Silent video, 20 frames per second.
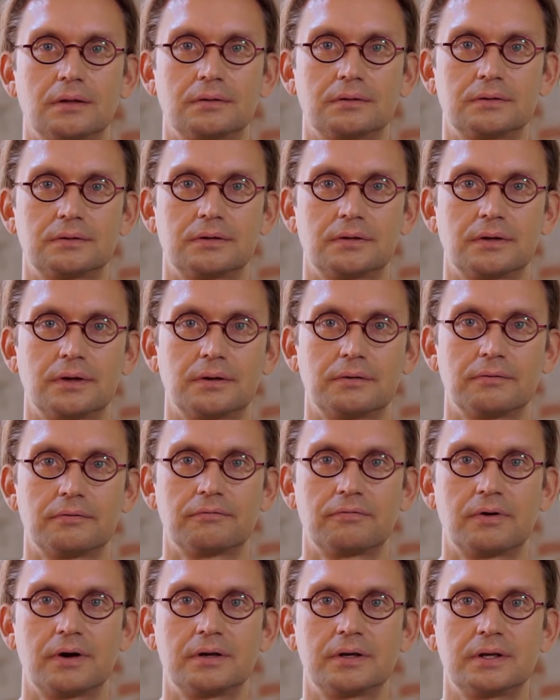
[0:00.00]
the
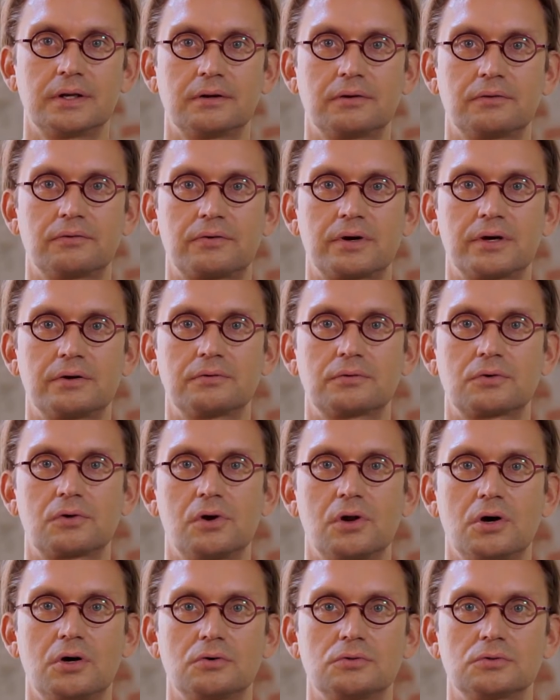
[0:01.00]
funding round
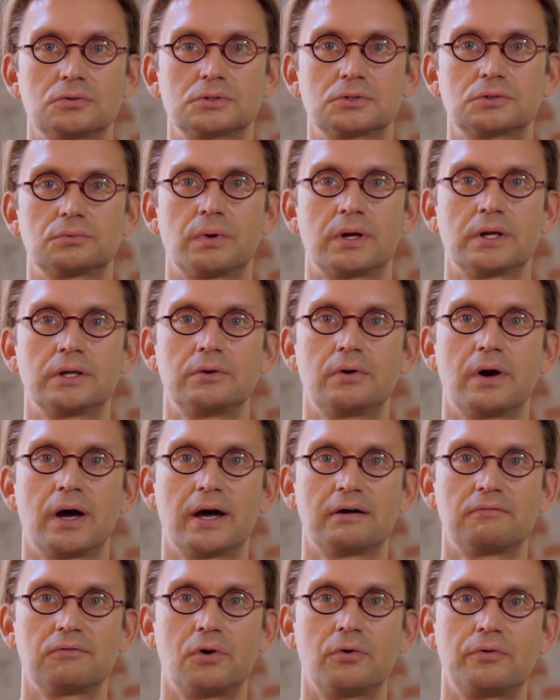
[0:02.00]
closed when you
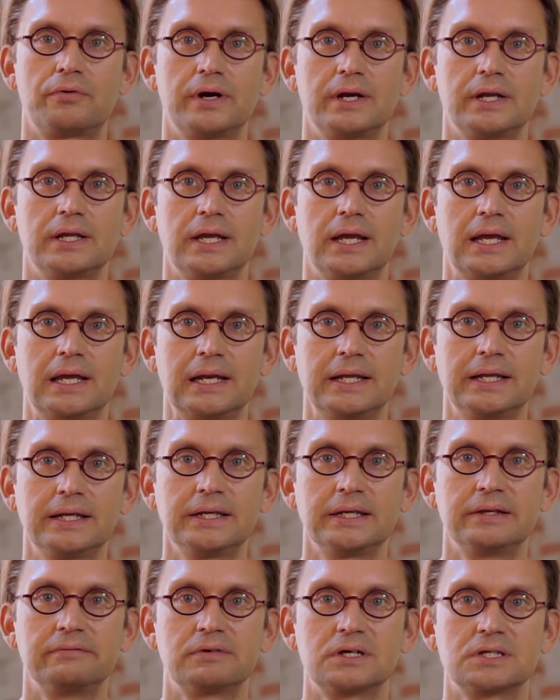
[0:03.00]
have already a lead
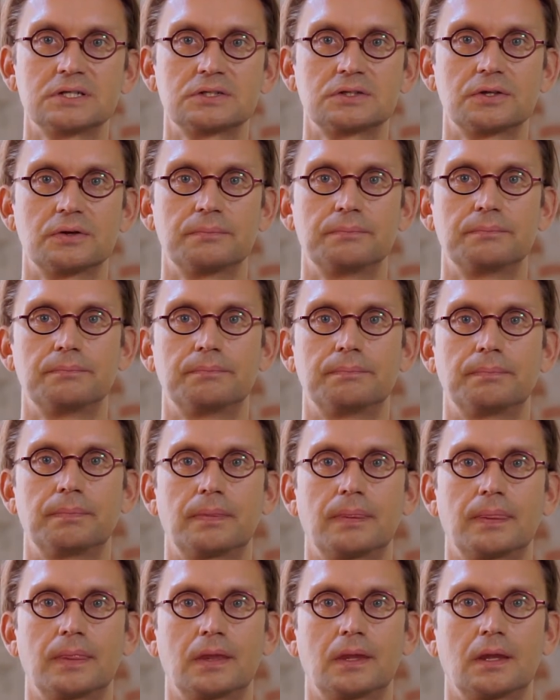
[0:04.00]
investor.
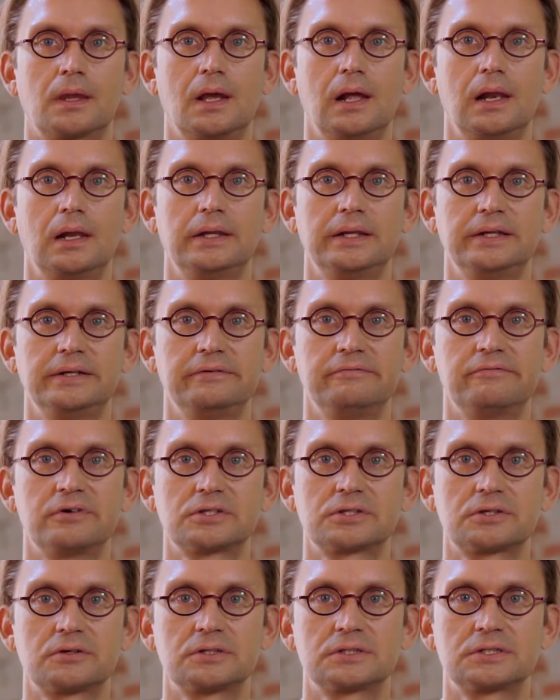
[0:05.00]
Lead
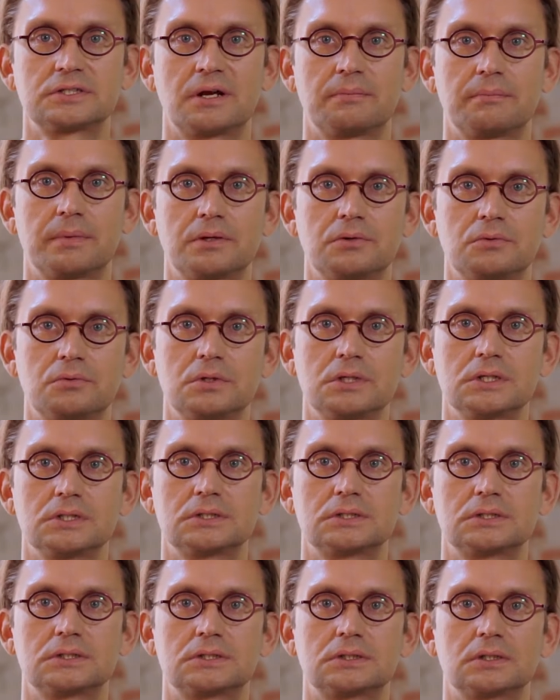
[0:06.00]
investor is someone who
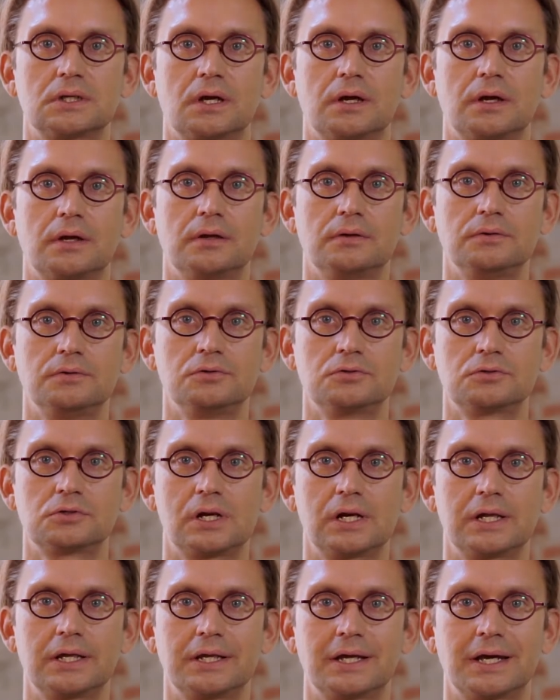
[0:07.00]
is
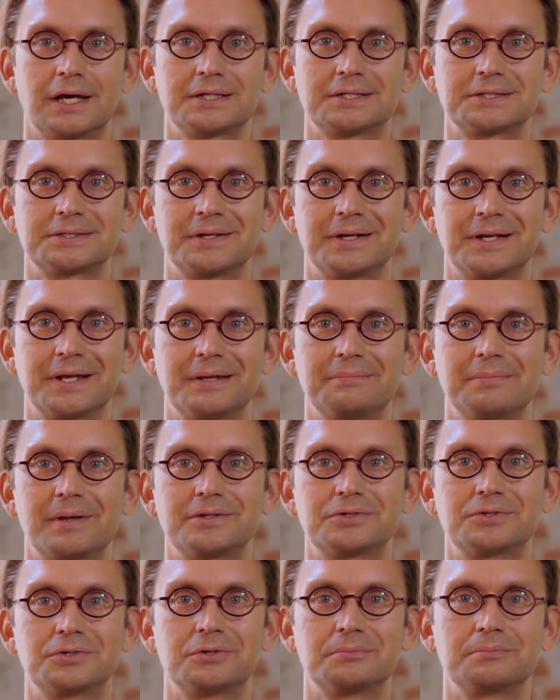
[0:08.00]
usually, as the name
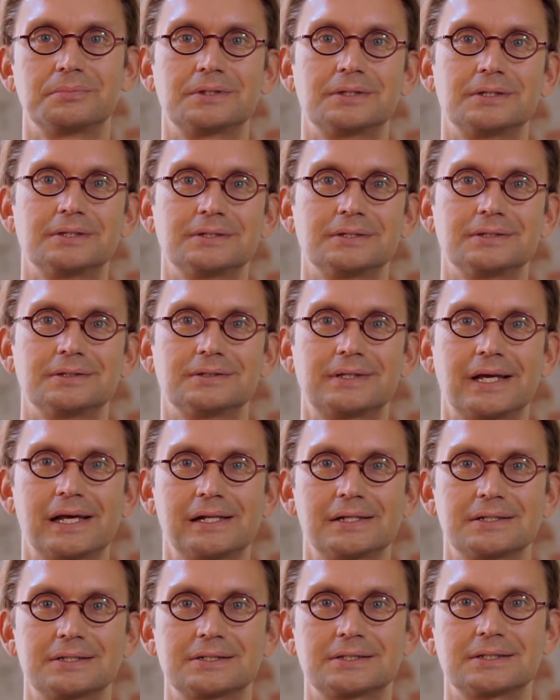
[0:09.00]
and term
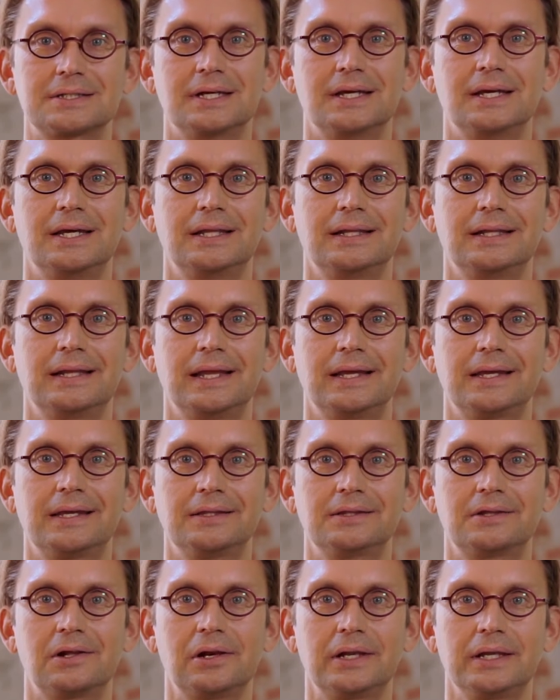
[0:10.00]
tells,
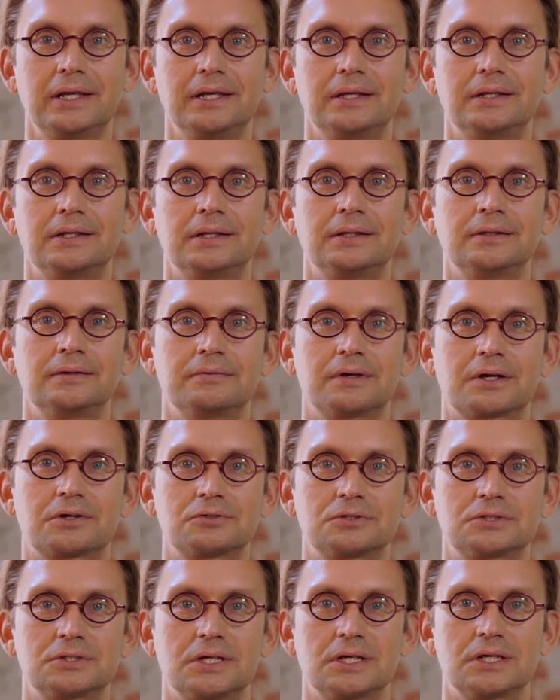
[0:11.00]
taking the lead in the
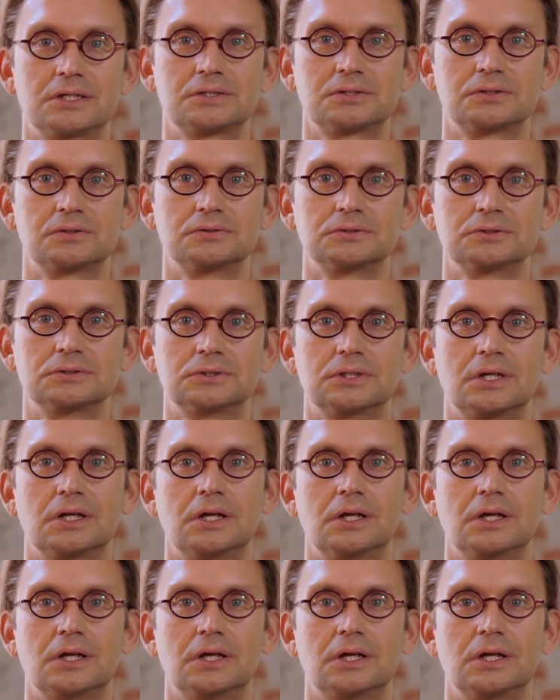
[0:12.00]
negotiations